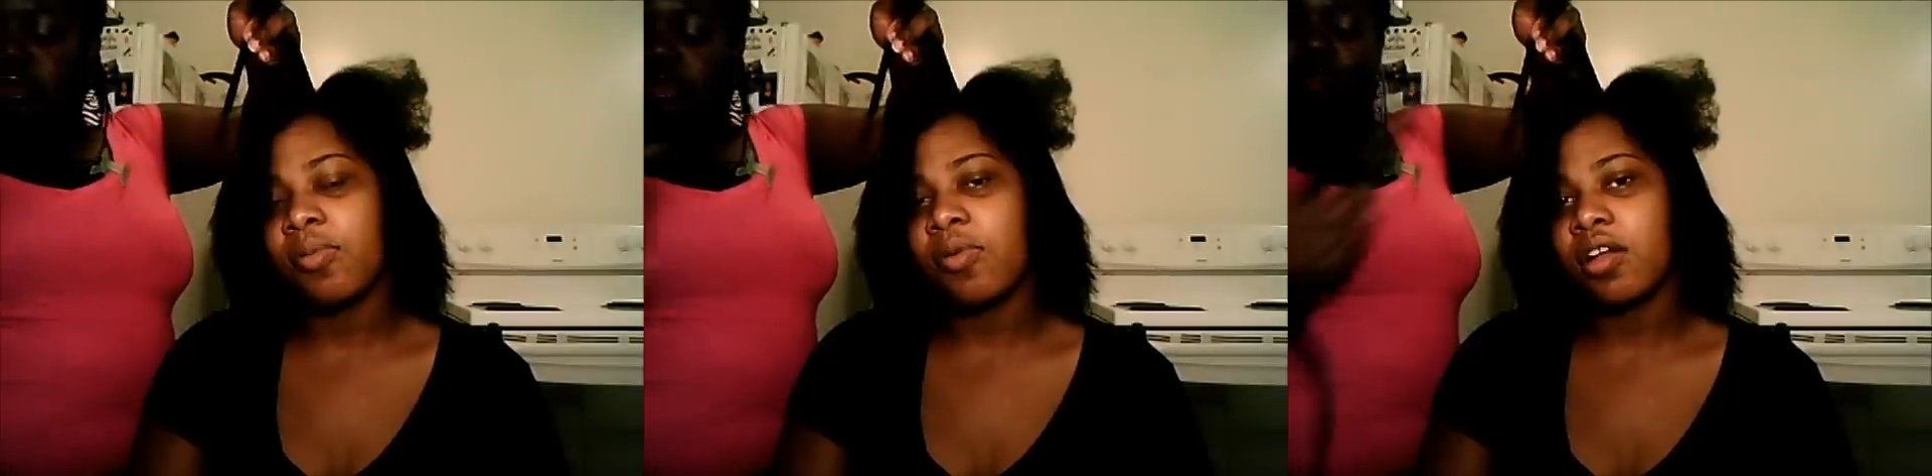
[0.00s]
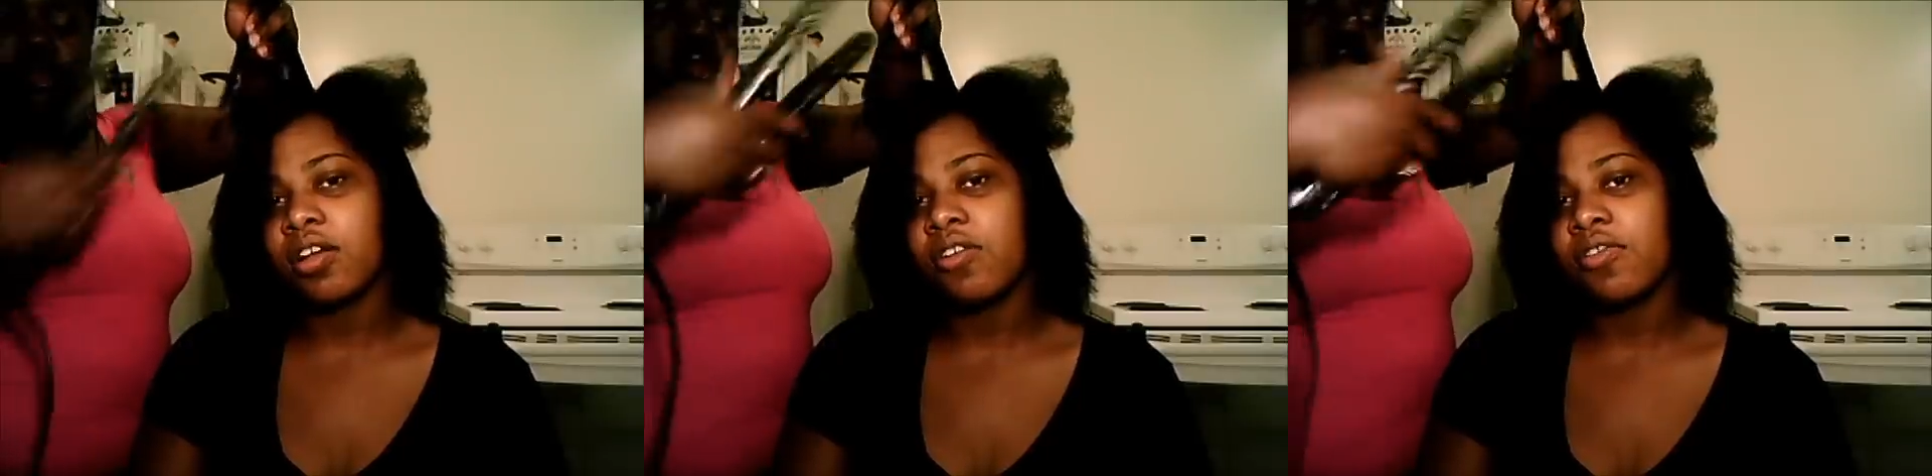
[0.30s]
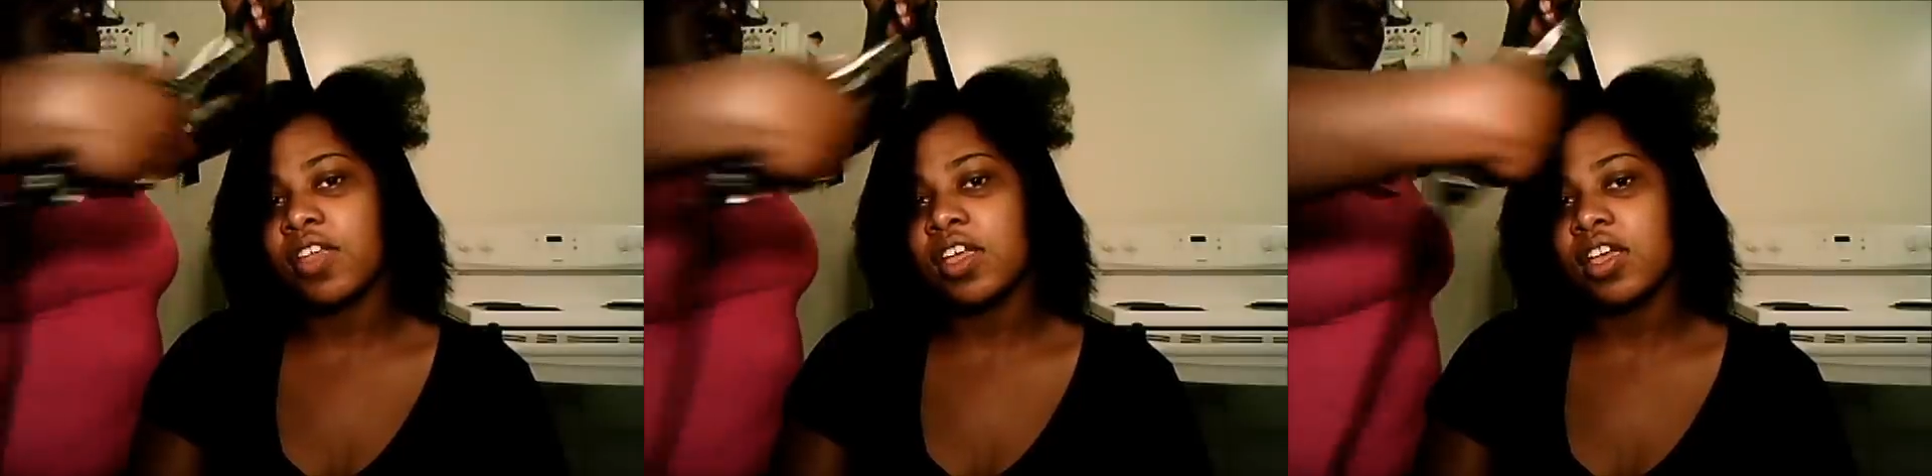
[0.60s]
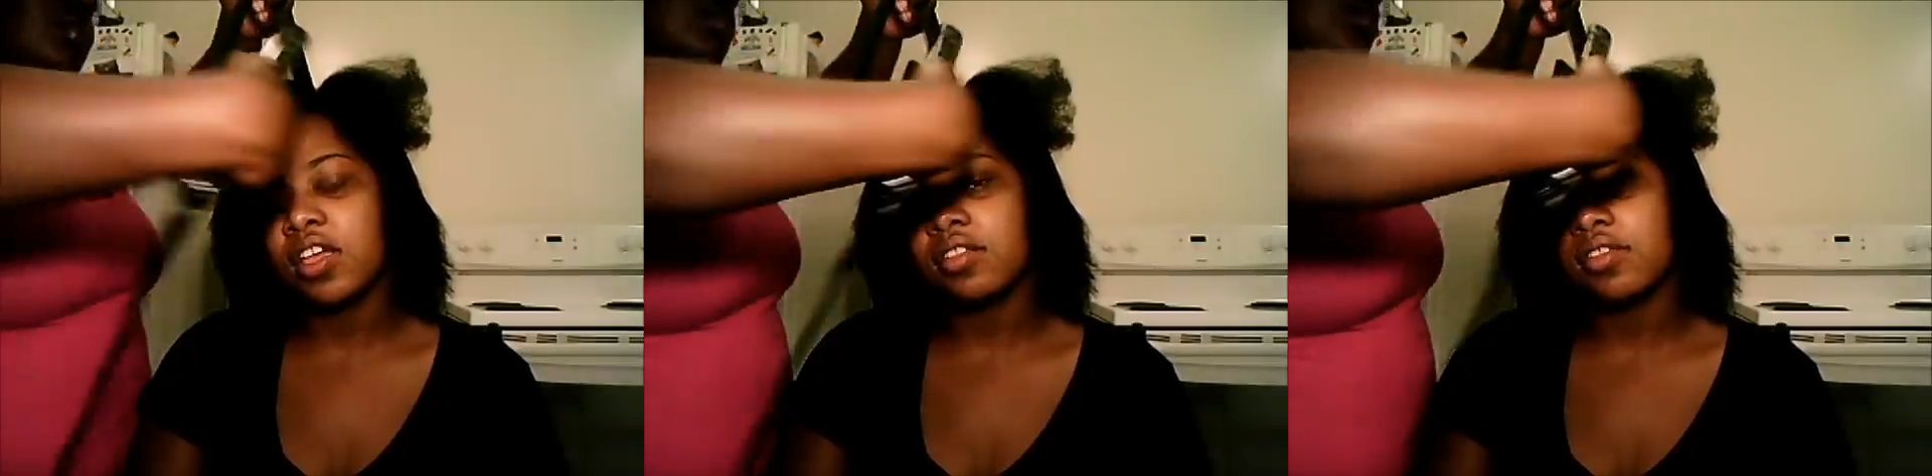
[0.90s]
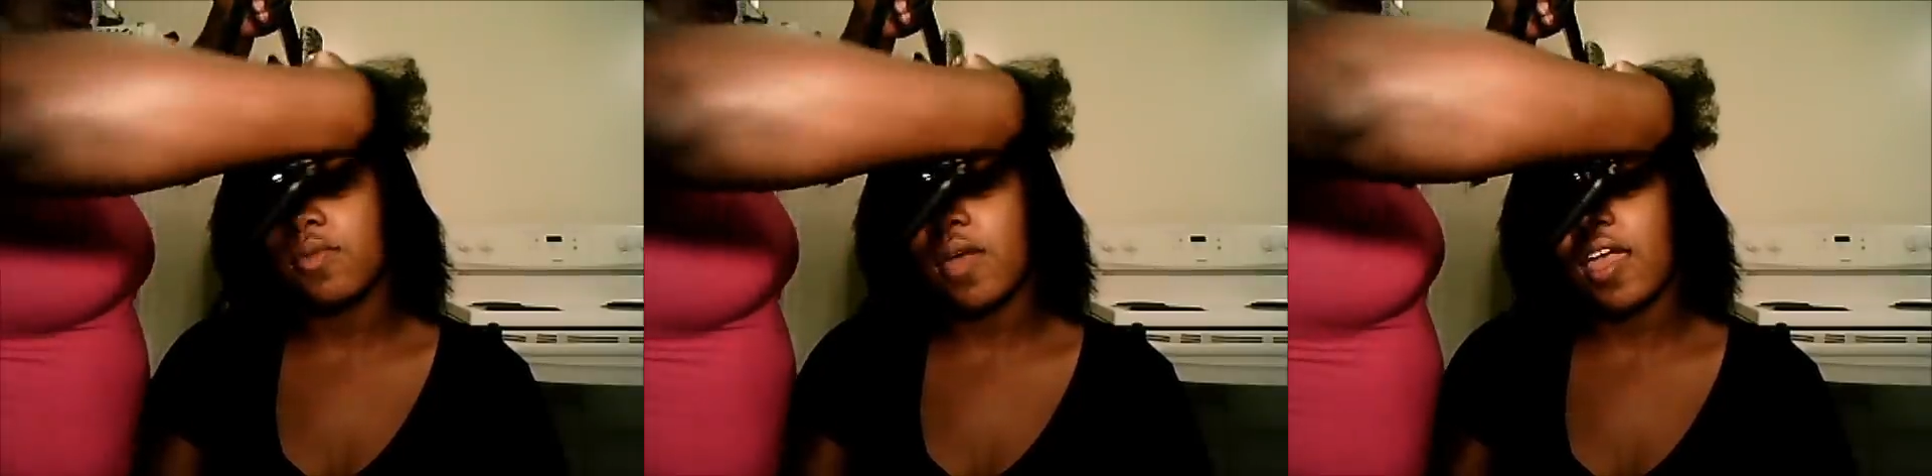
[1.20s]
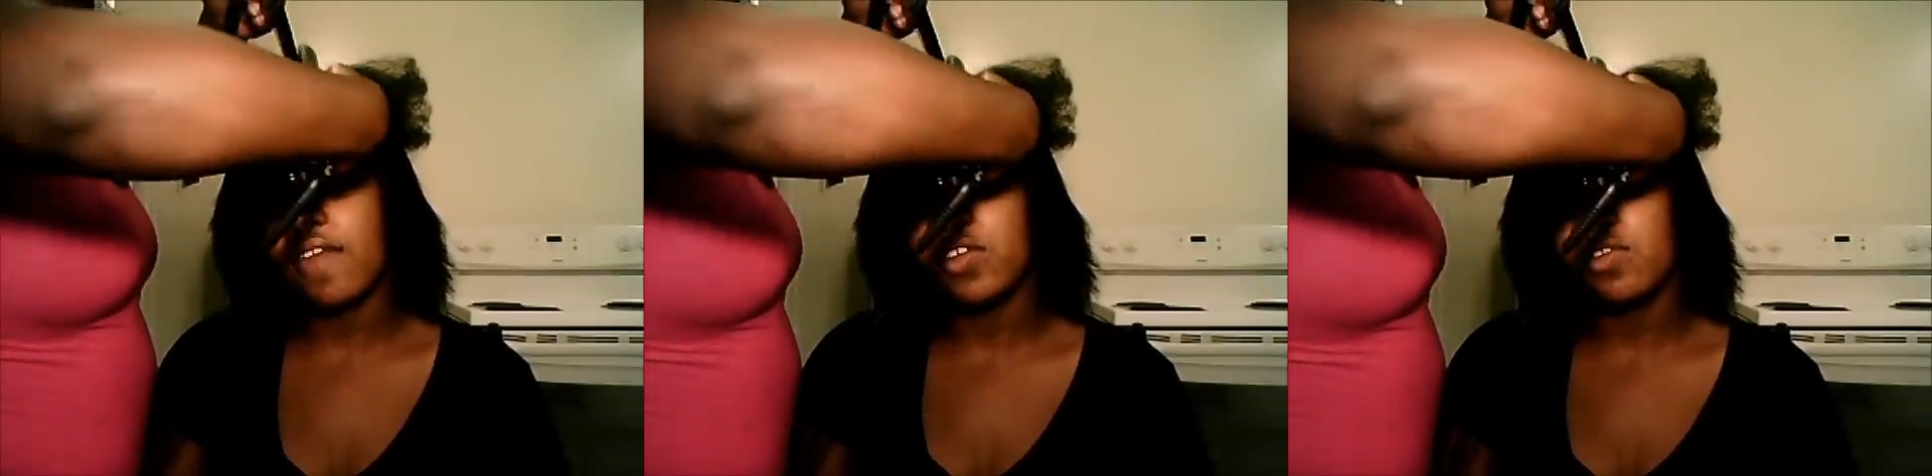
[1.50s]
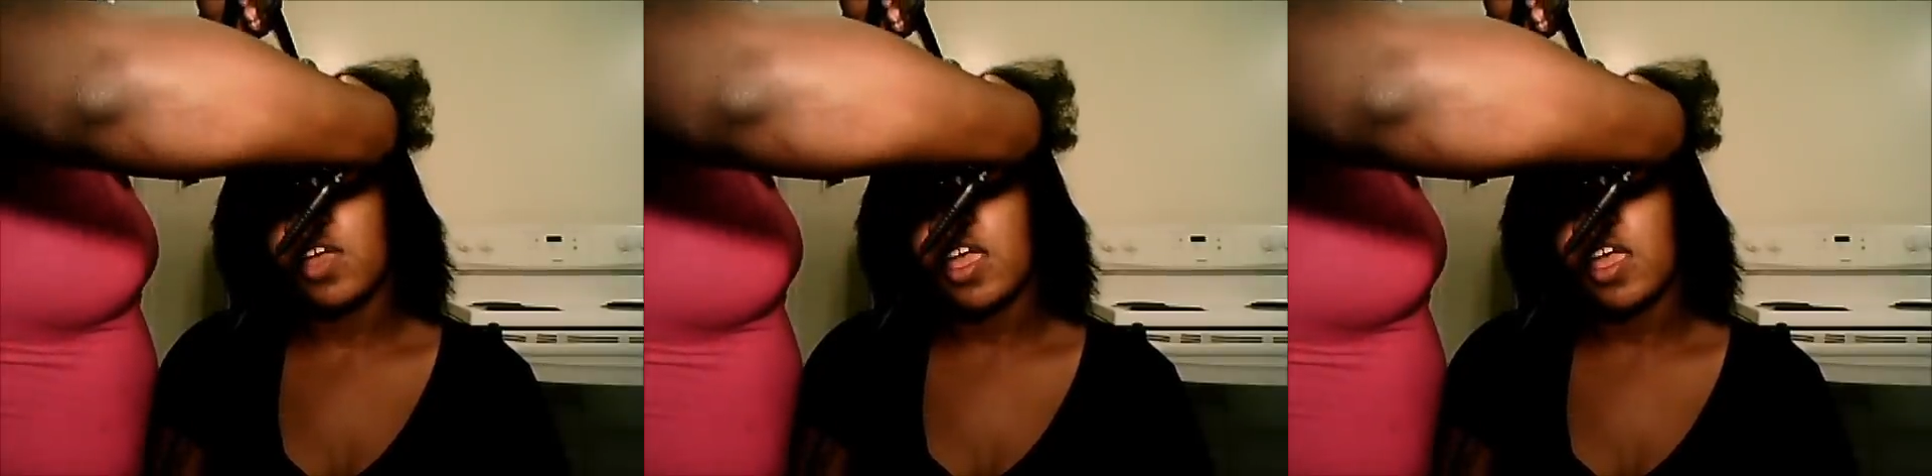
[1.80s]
product on the ends or what have you.